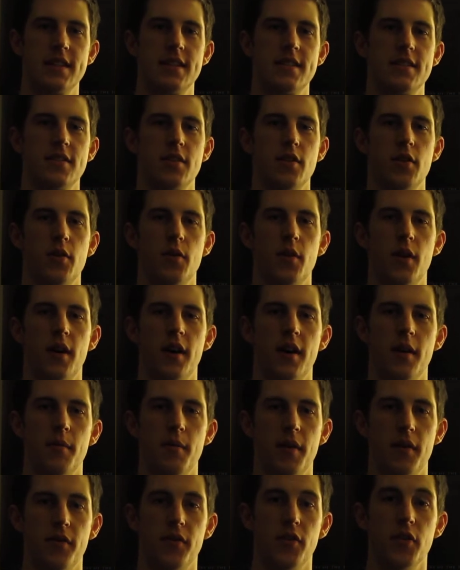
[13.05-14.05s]
So,
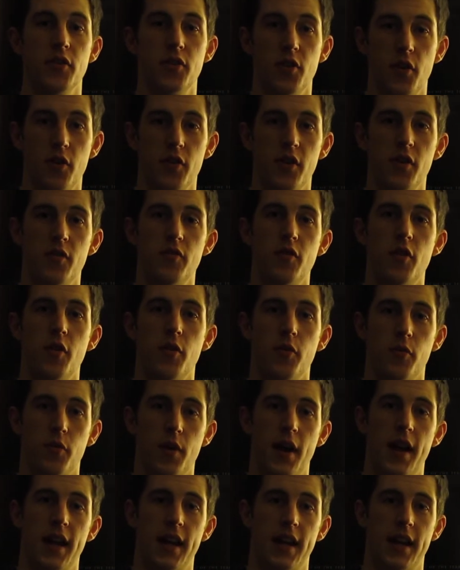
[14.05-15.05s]
um, if you don't know what
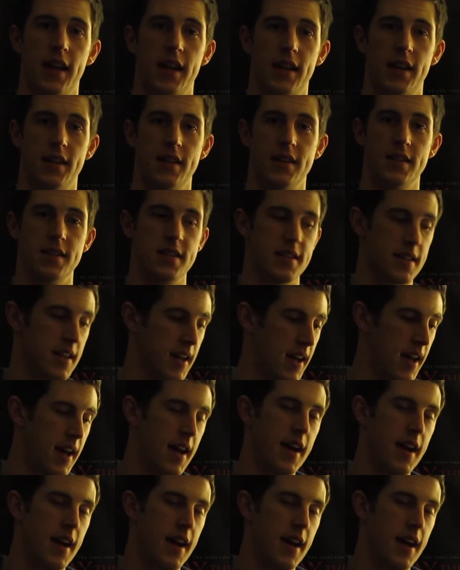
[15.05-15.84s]
Rec is,